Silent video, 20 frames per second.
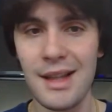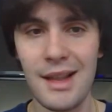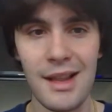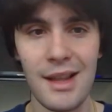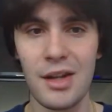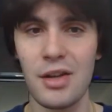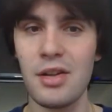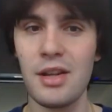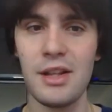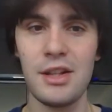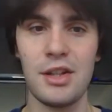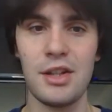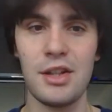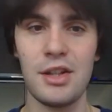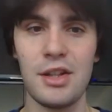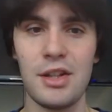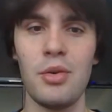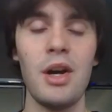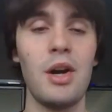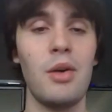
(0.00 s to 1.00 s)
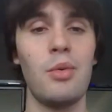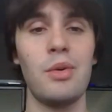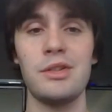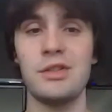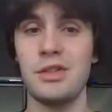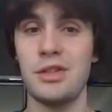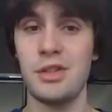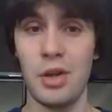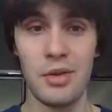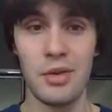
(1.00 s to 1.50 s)
literally do
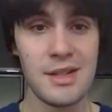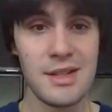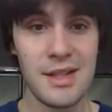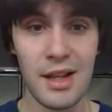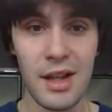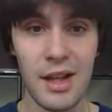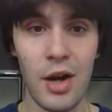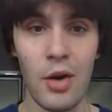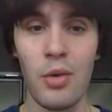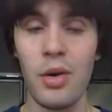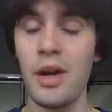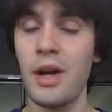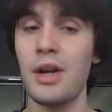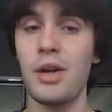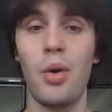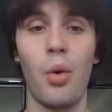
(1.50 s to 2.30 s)
was go to Zillow,